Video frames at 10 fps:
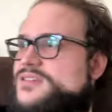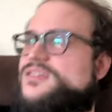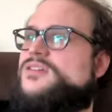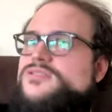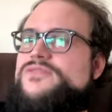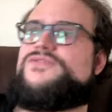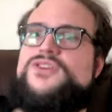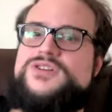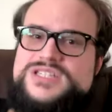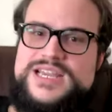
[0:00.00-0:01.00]
you know, the
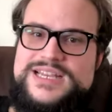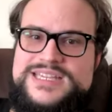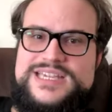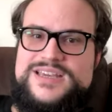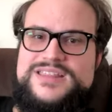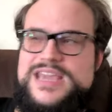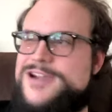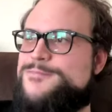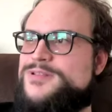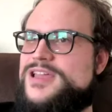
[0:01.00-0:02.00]
first idea the
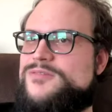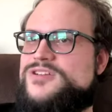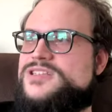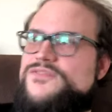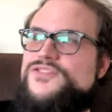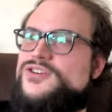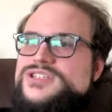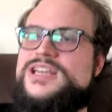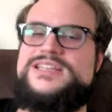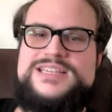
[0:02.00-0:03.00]
airplane was, the
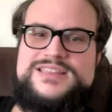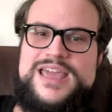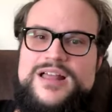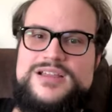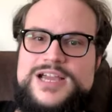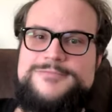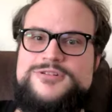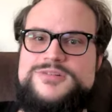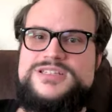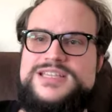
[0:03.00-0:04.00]
first idea the
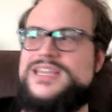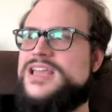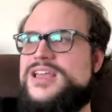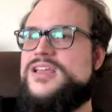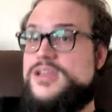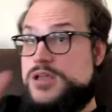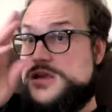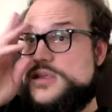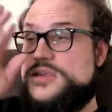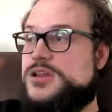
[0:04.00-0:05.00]
helicopter was. Like,
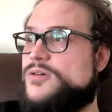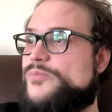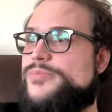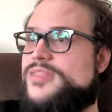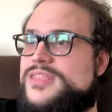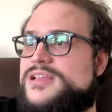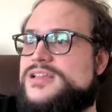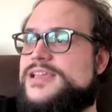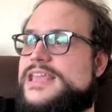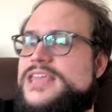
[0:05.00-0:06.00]
you know,
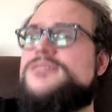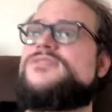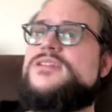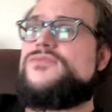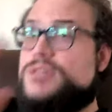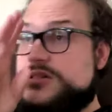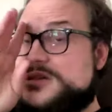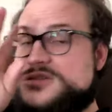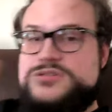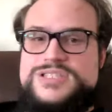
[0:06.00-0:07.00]
even if we
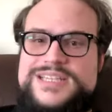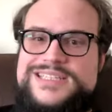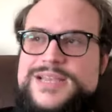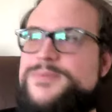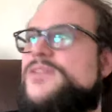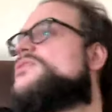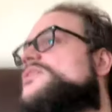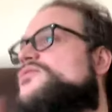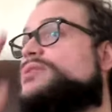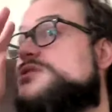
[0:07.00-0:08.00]
look those things up, even
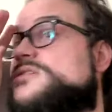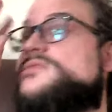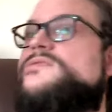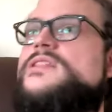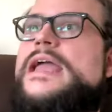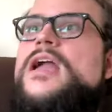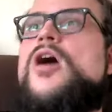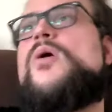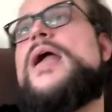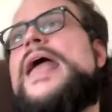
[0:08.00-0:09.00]
if we were like,
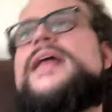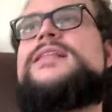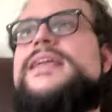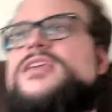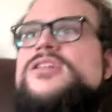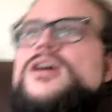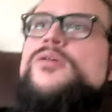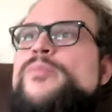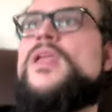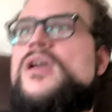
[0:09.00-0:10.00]
okay, like, you
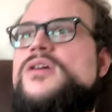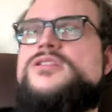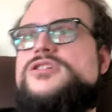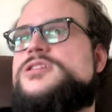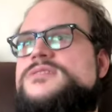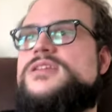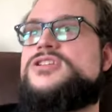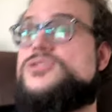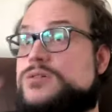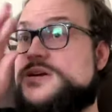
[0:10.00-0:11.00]
know, looked at the
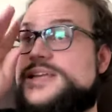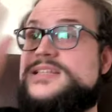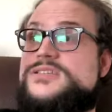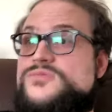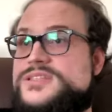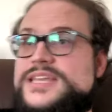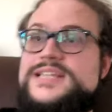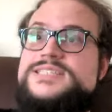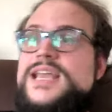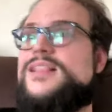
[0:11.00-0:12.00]
historians and what they
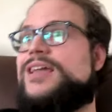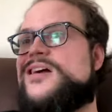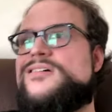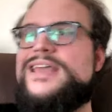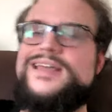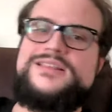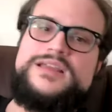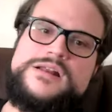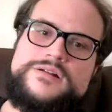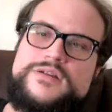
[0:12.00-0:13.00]
say, like, oh yeah,
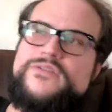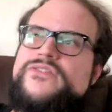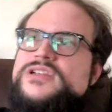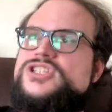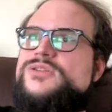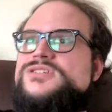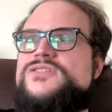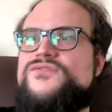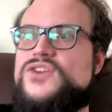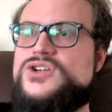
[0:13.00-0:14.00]
Leonardo da Vinci was
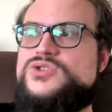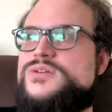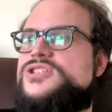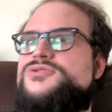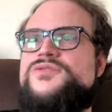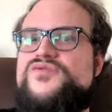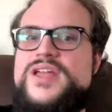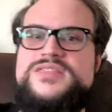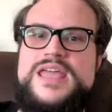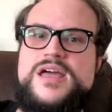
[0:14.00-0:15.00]
the first one to
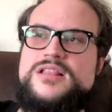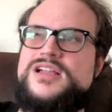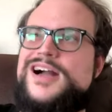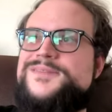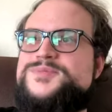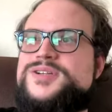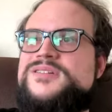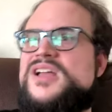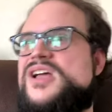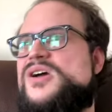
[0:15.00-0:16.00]
invent the
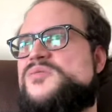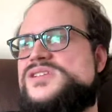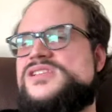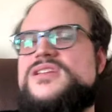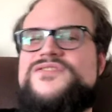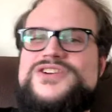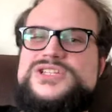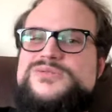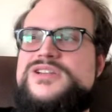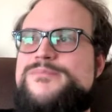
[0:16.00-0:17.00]
helicopter. Wasn't the
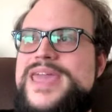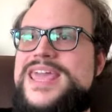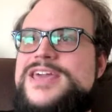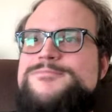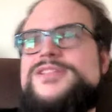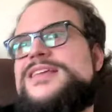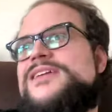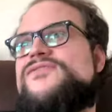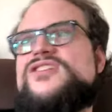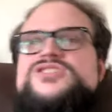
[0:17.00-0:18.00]
first one to make it, but
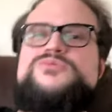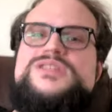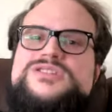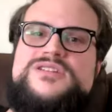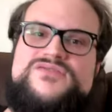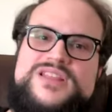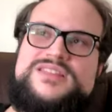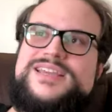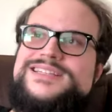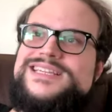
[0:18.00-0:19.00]
like first one to invent
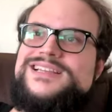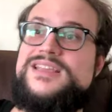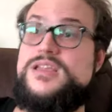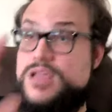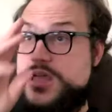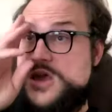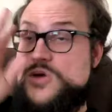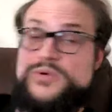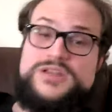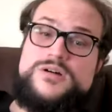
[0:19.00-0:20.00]
the idea. Like,
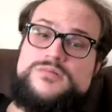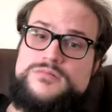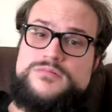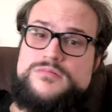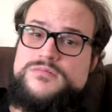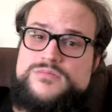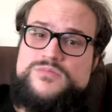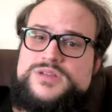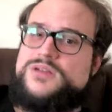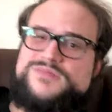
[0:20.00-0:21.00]
we don't
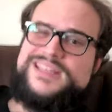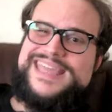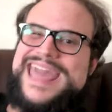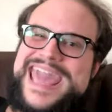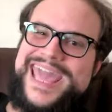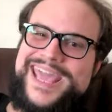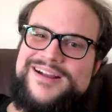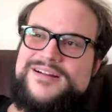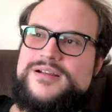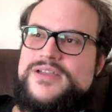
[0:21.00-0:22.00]
we don't really
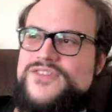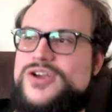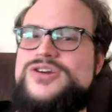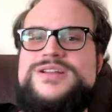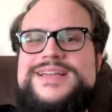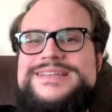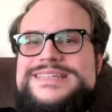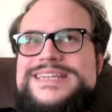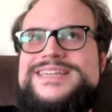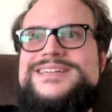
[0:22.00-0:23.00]
care if a good
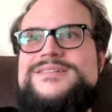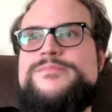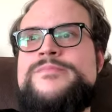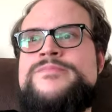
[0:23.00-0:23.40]
idea